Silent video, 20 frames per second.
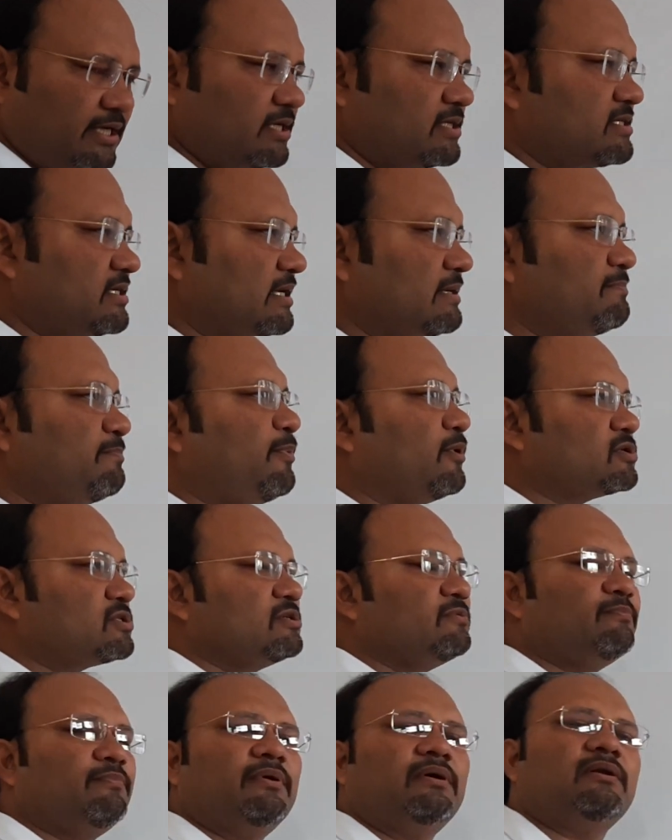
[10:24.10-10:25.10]
is
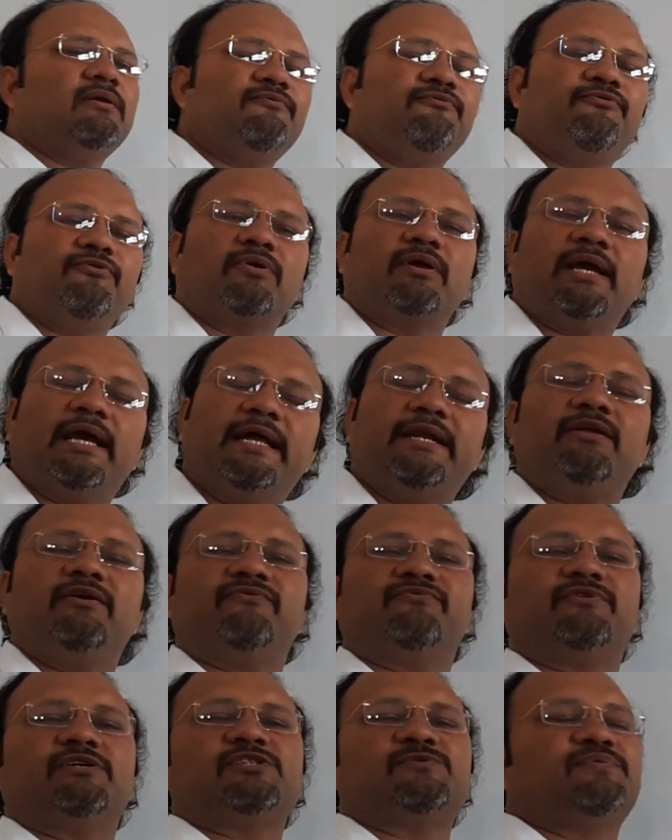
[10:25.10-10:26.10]
impossible for any
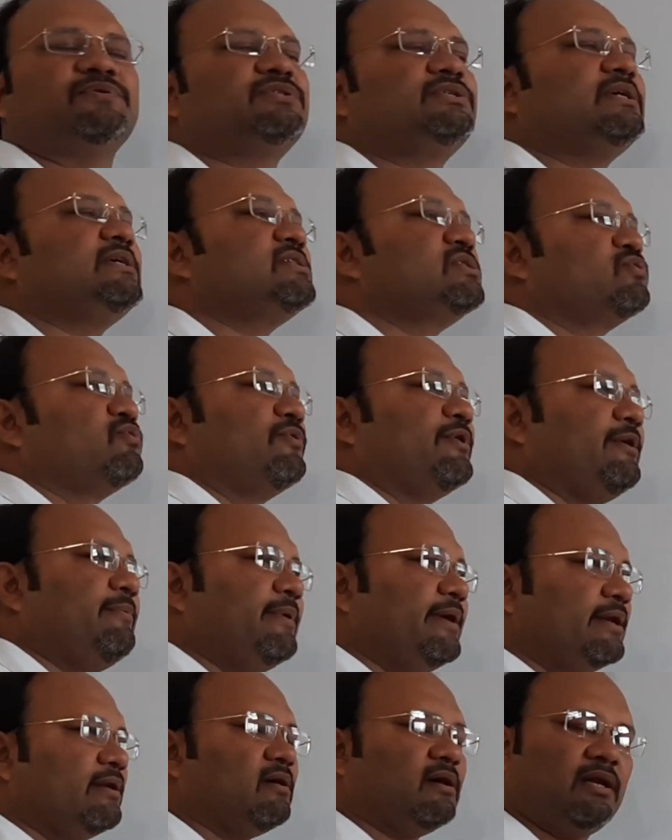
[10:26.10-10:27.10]
of the species to
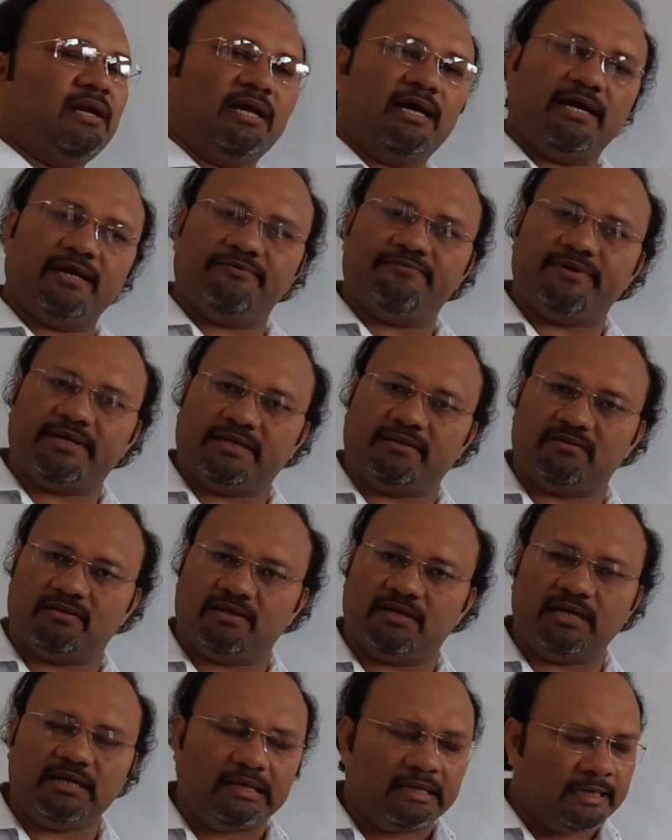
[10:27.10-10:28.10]
remain alive in
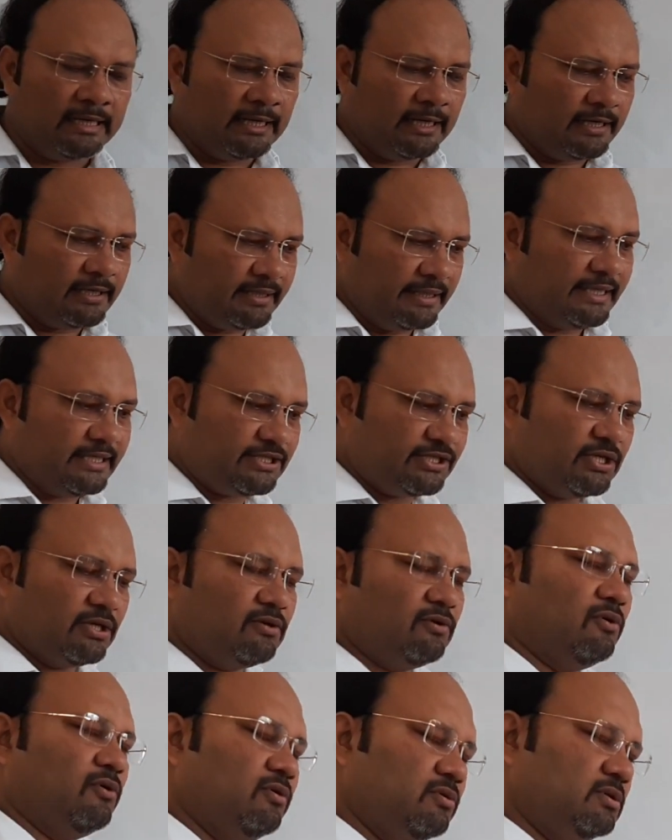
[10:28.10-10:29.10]
the
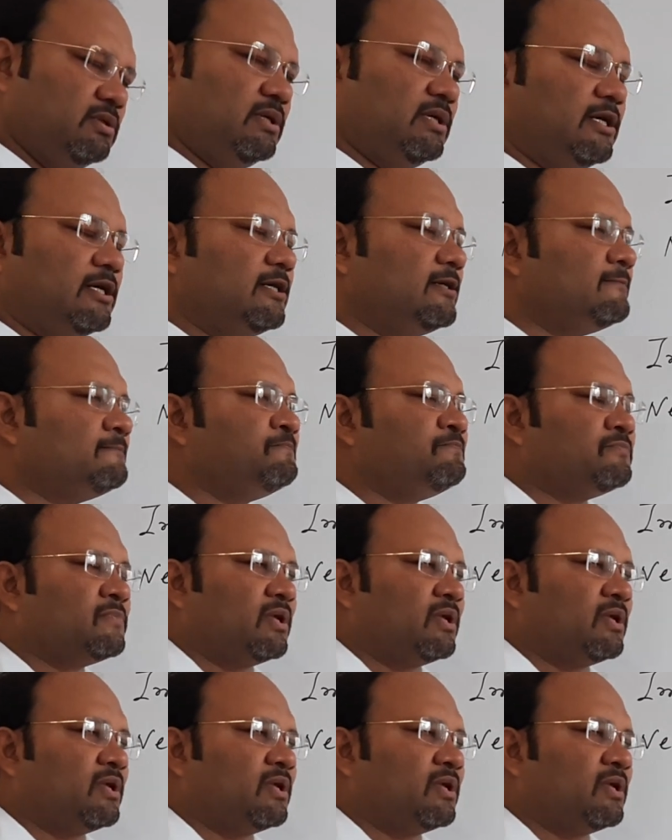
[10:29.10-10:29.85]
nature on the